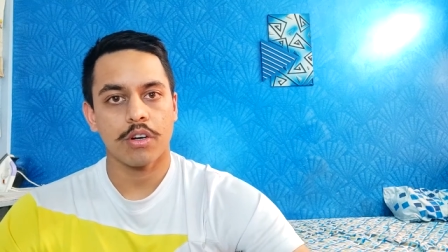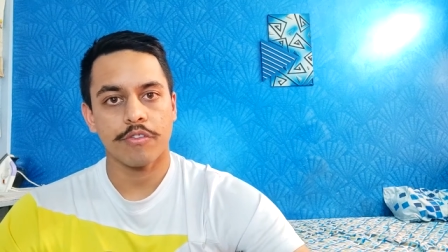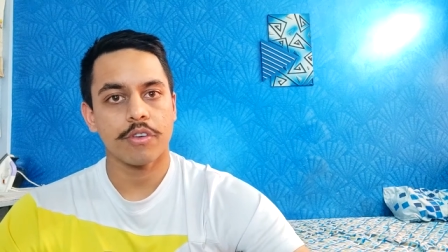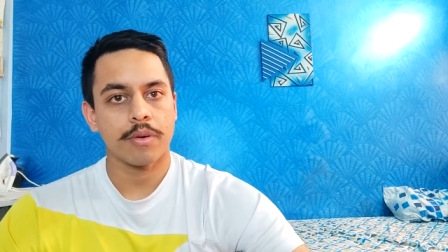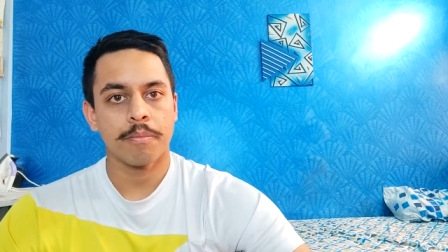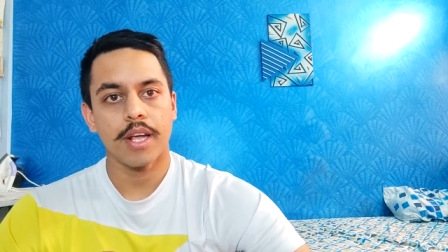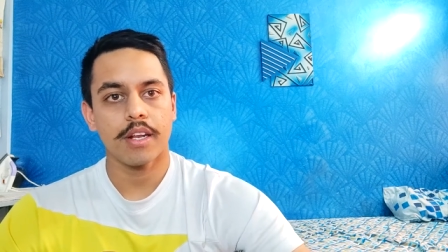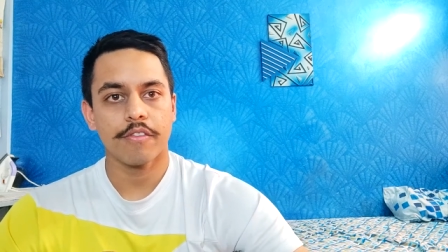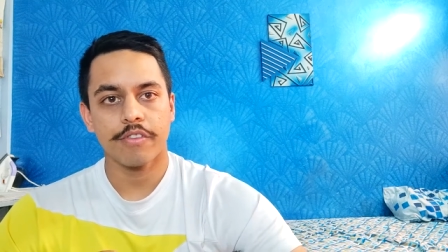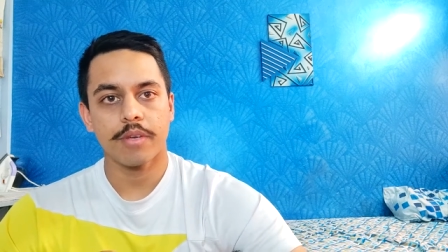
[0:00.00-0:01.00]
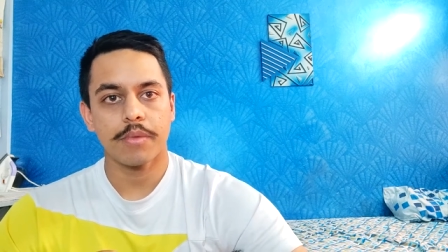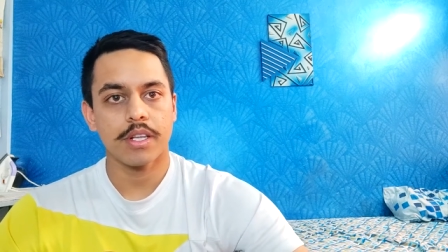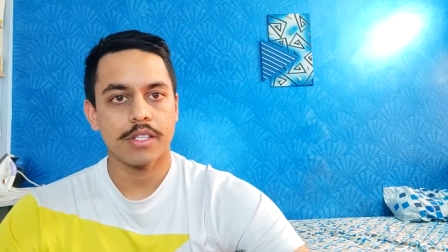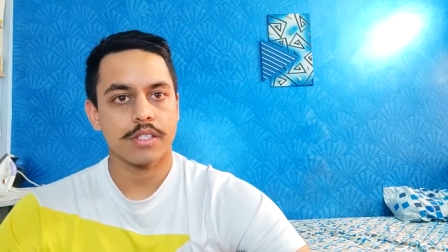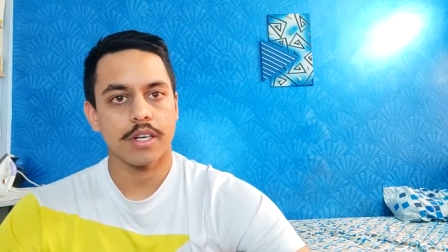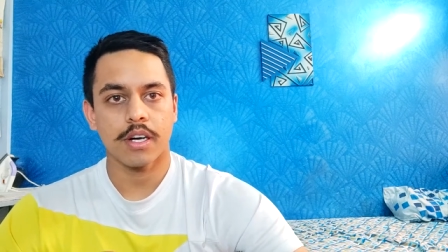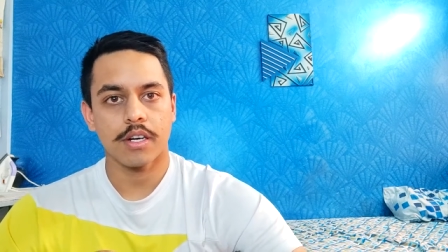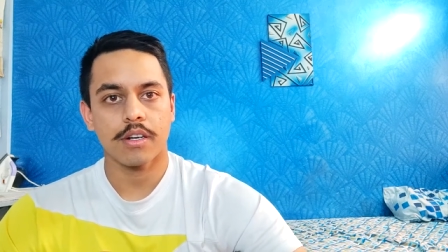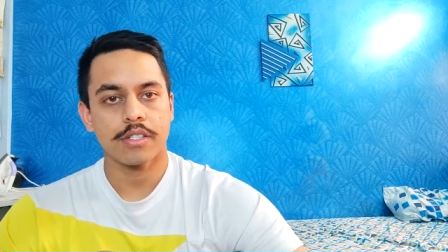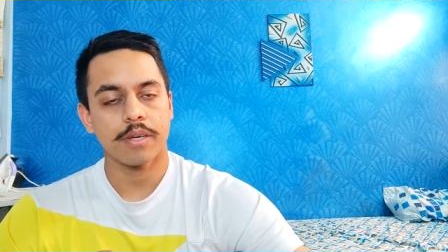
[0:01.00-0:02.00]
for male and females
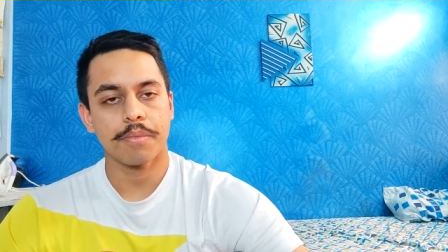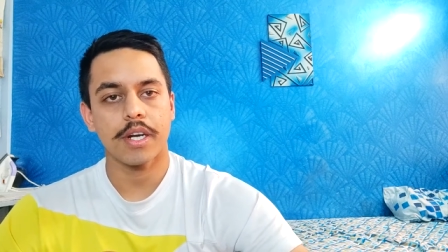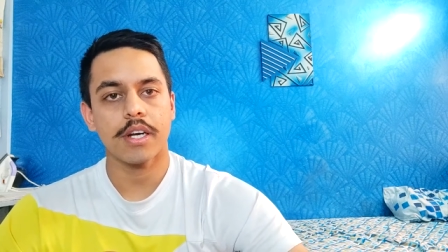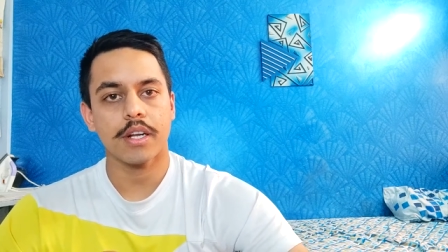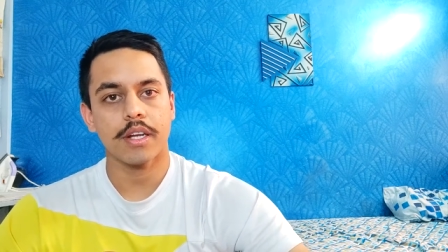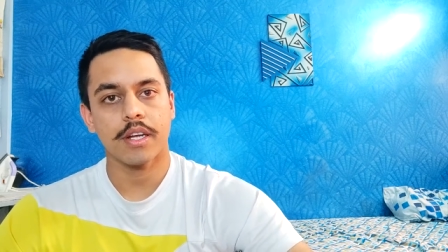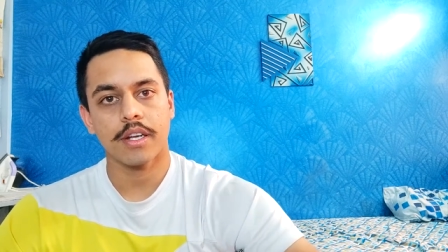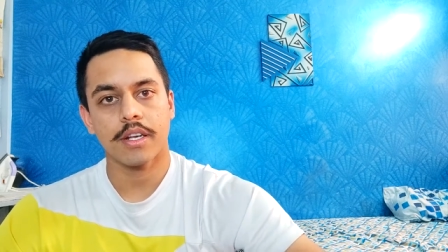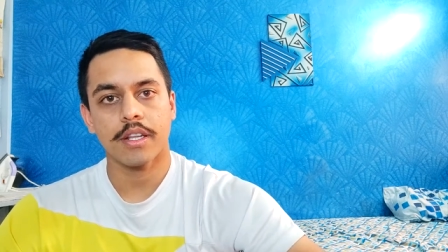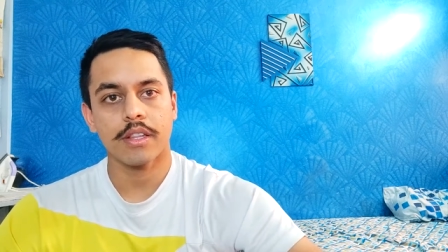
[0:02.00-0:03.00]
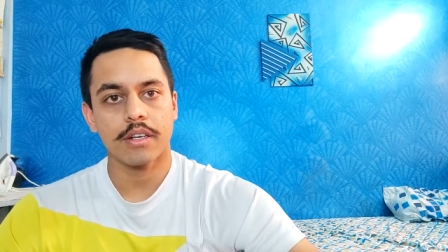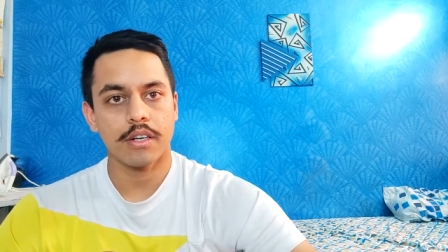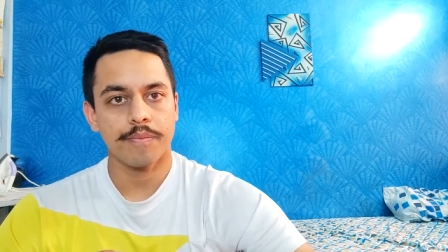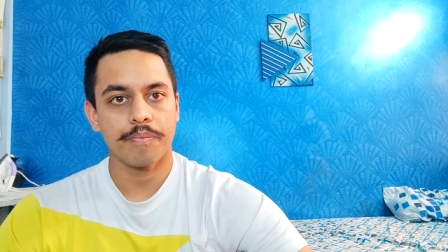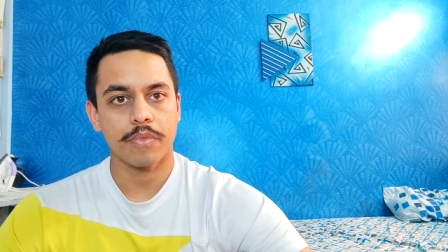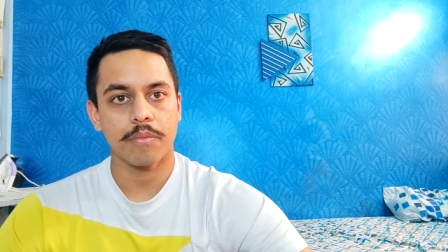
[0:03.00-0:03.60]
are separate, and in the